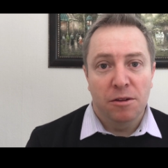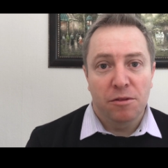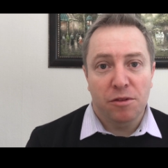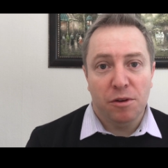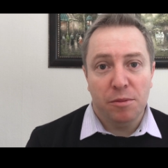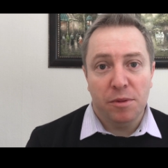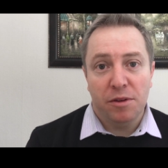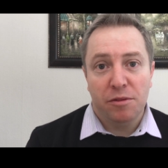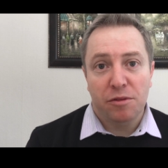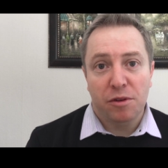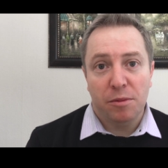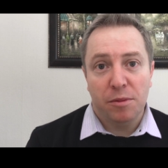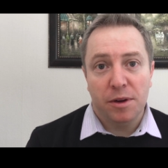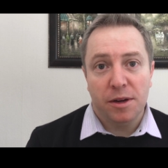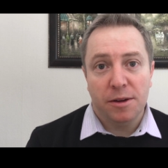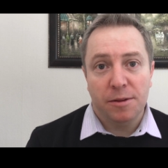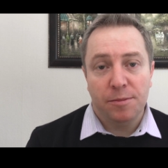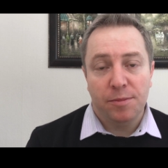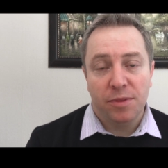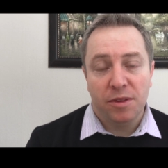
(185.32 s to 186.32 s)
From, a, from,
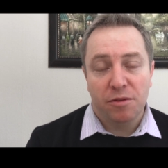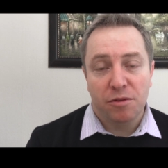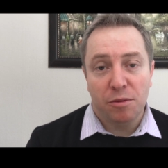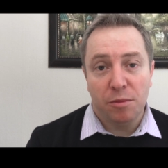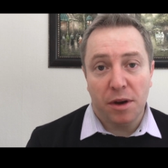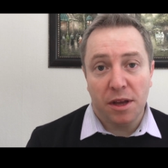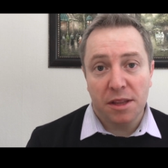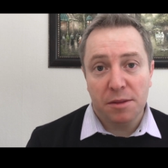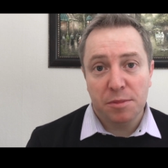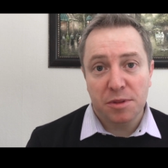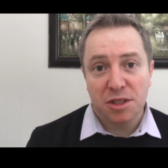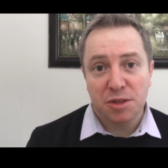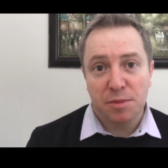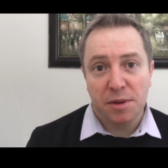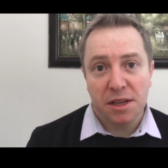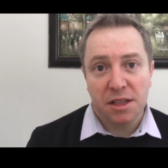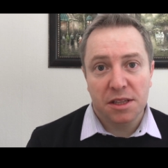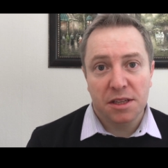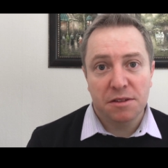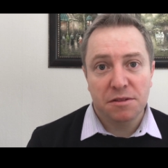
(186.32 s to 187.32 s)
a, from other
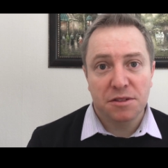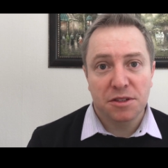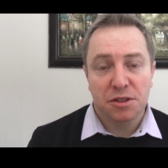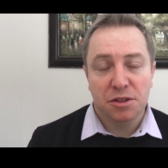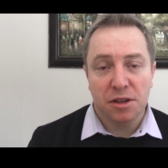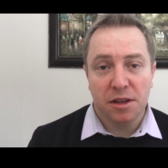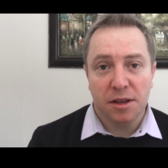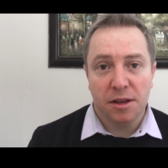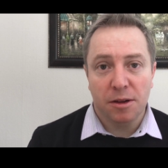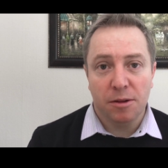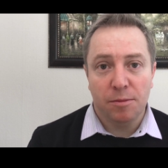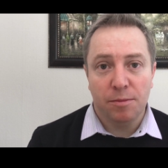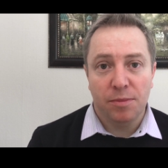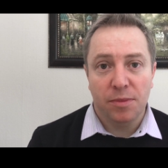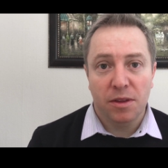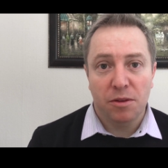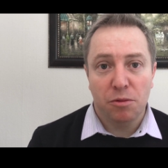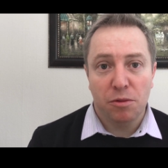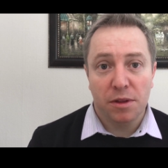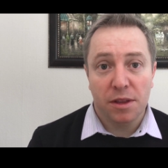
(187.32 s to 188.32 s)
perspectives, um,
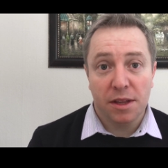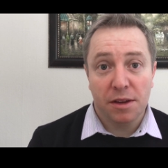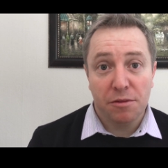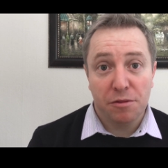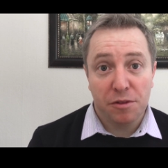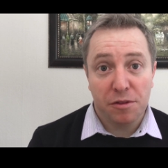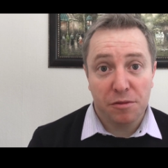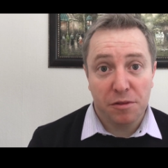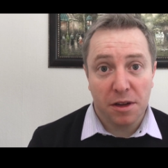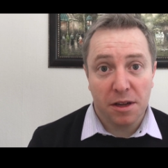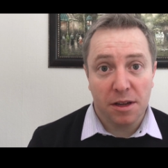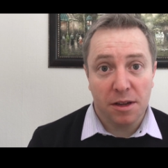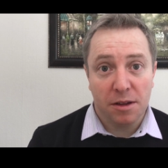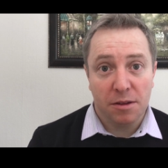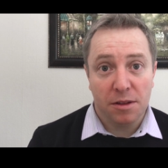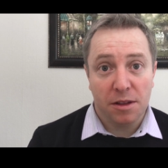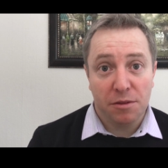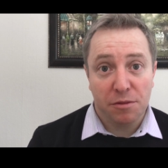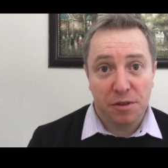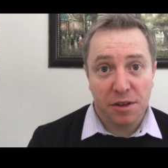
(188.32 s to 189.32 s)
within
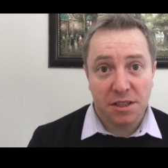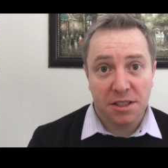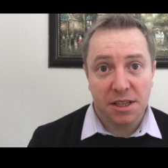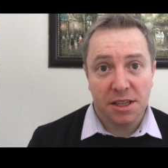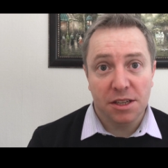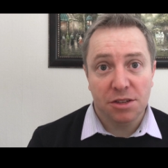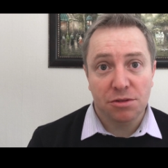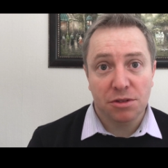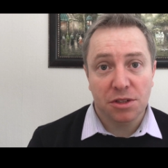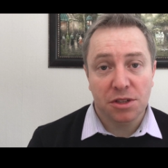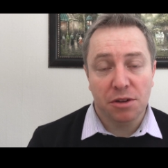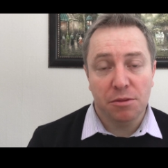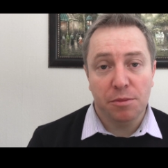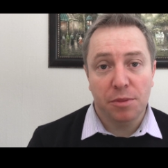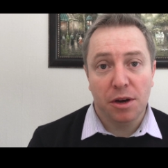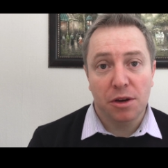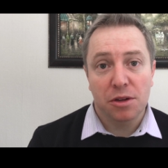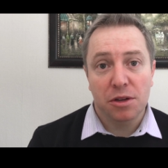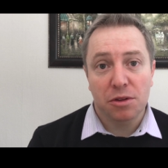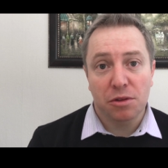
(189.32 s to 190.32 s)
uh, the fixed interest
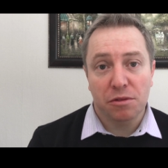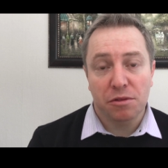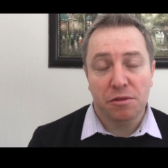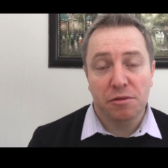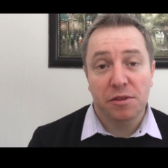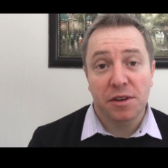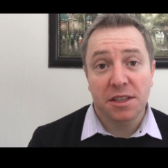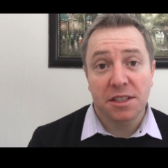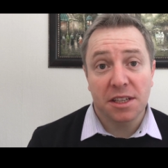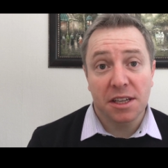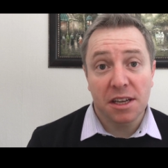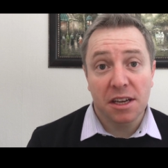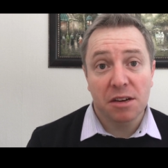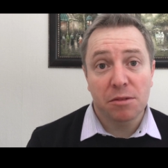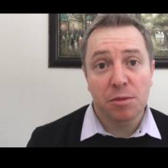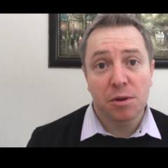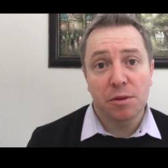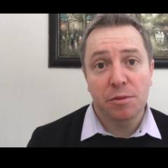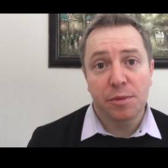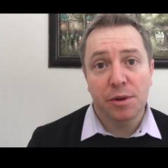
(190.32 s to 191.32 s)
component or the fixed
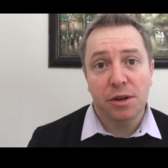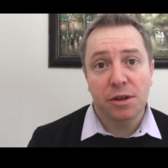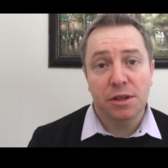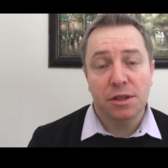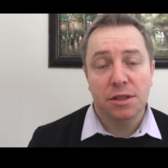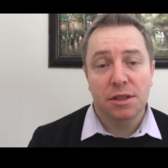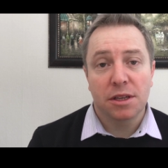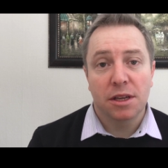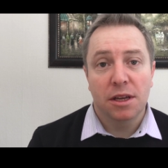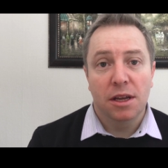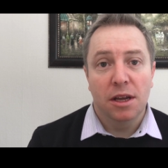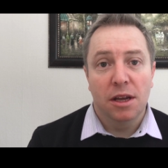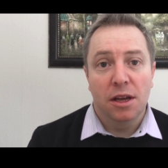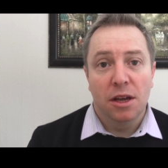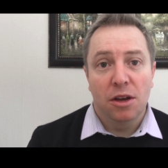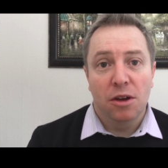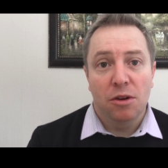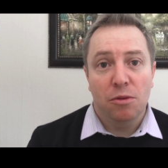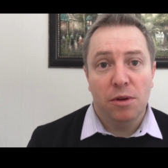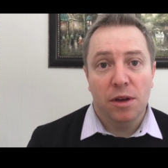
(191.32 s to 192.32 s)
income component,
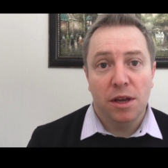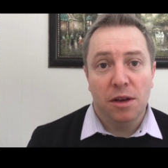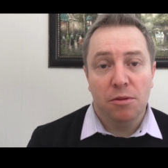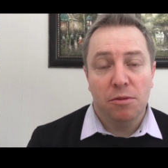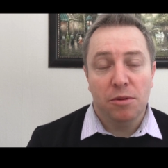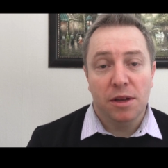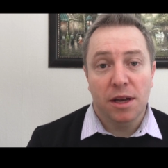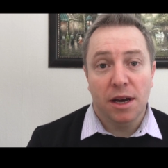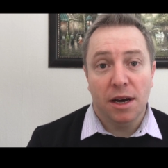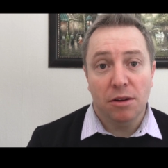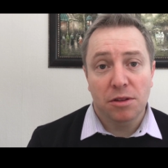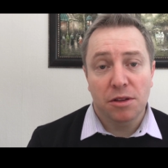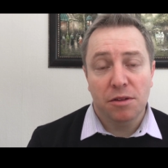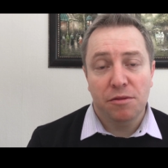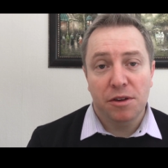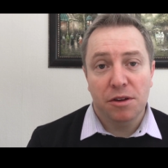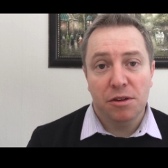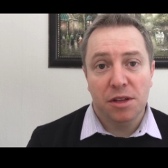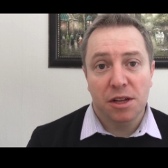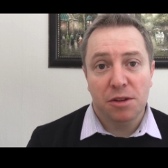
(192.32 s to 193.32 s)
we, we held the
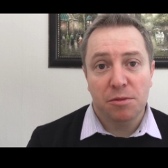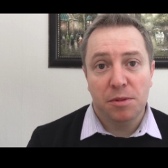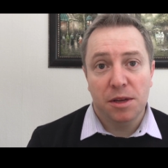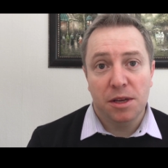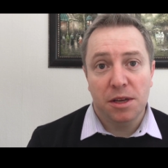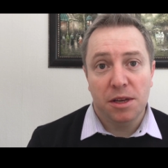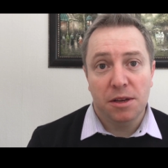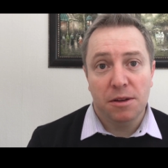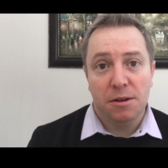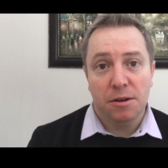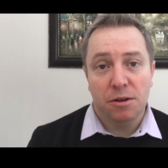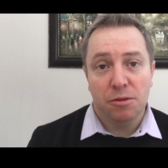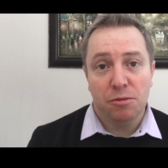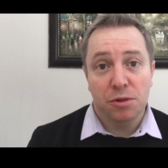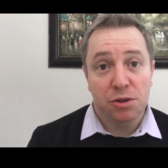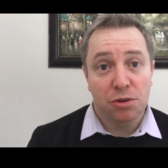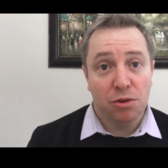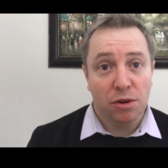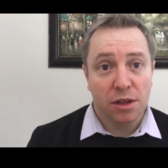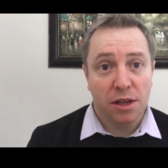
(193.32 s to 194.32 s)
view that we
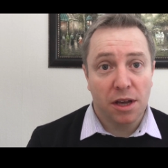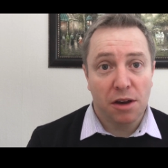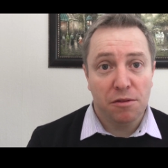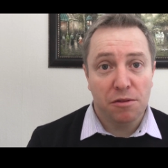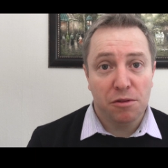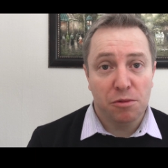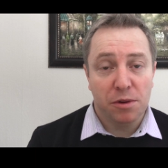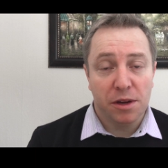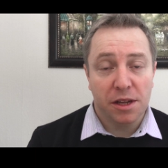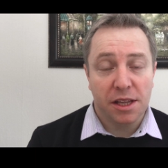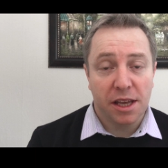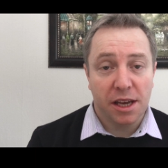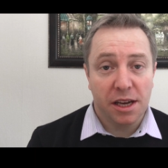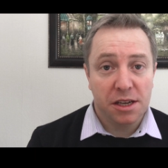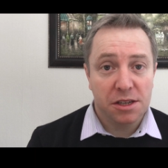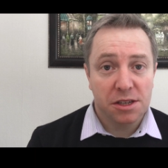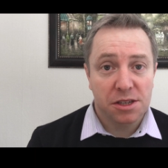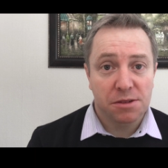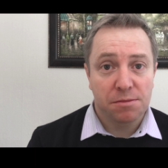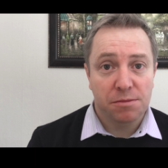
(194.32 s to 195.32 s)
would rather overweight
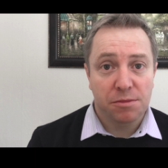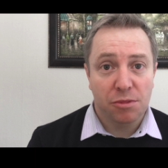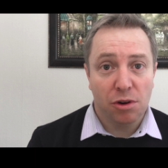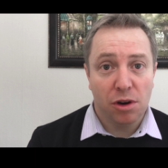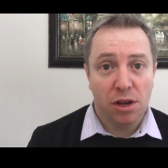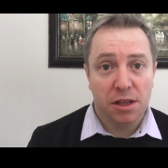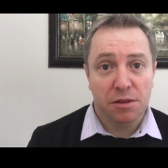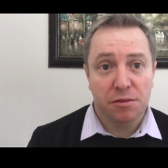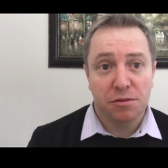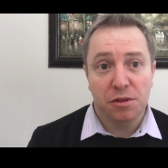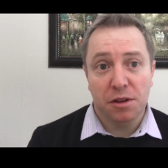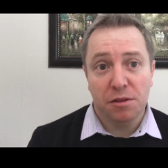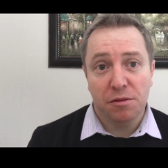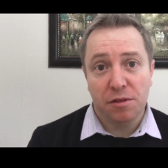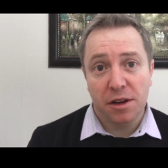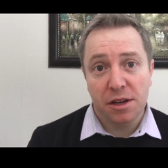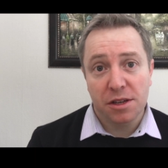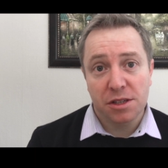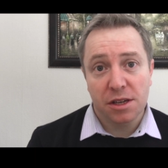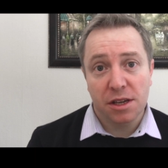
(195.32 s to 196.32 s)
cash relative to
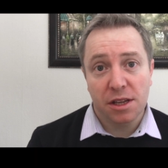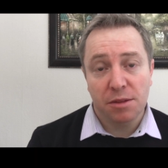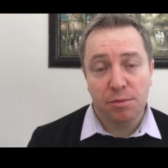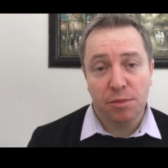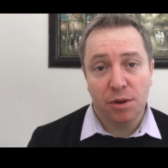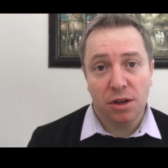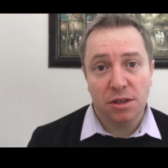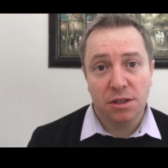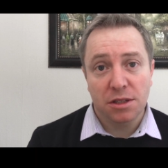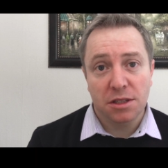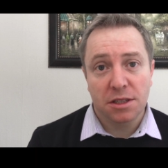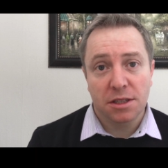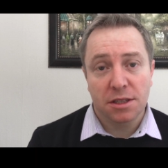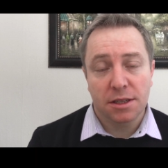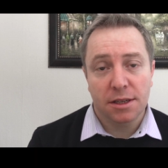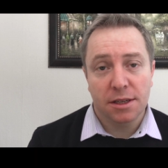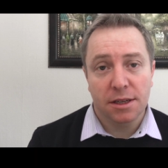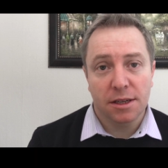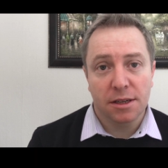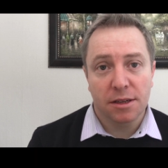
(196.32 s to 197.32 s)
inflation linked bonds.